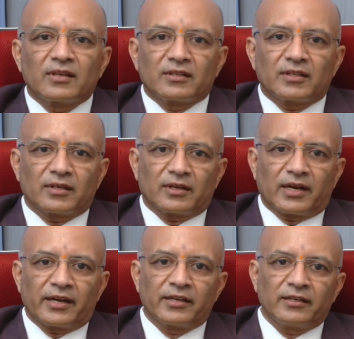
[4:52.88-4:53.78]
The
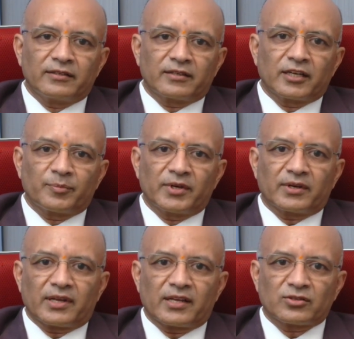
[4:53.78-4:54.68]
ideal
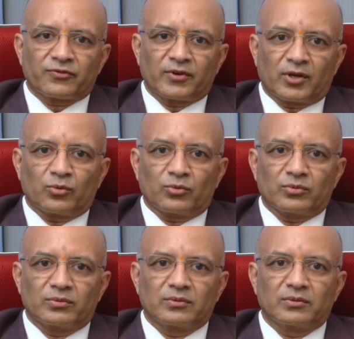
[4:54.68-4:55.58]
treatment as of now
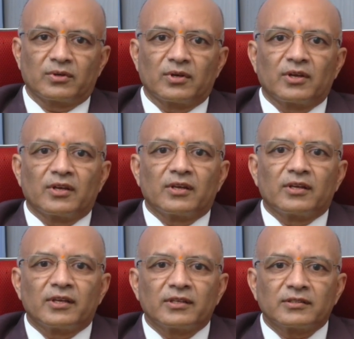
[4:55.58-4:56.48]

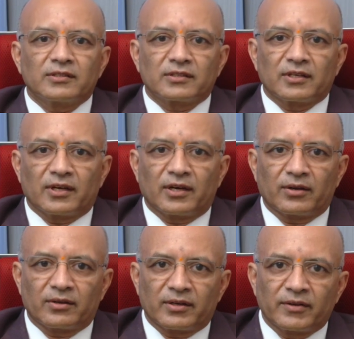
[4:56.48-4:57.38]
is
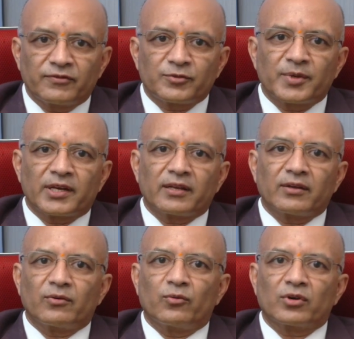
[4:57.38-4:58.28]
a lymph
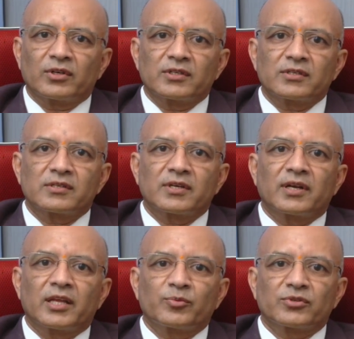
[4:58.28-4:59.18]
sparing water assisted
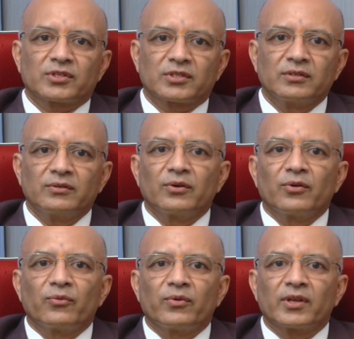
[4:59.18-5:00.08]
liposuction,
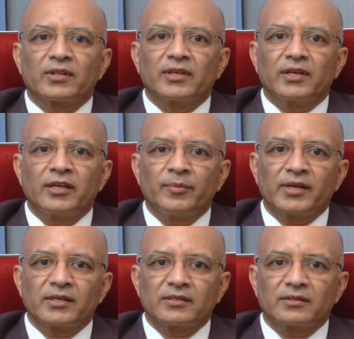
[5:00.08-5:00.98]
where the
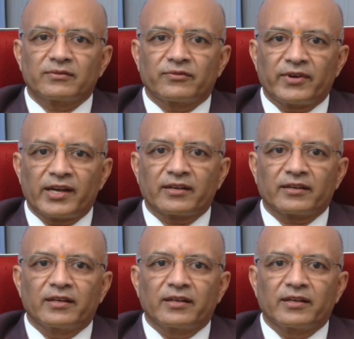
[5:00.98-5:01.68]
edematous fat